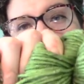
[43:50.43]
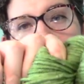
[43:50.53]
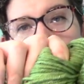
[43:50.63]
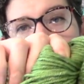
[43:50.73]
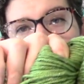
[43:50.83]

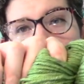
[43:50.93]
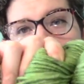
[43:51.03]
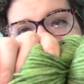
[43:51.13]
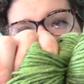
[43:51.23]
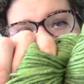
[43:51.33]
cabled
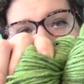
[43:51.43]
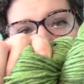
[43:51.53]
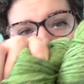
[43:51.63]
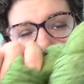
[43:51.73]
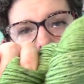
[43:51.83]
hat
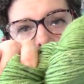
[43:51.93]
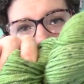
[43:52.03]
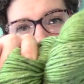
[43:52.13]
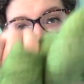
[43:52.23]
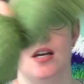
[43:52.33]
out of
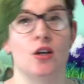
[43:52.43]
this.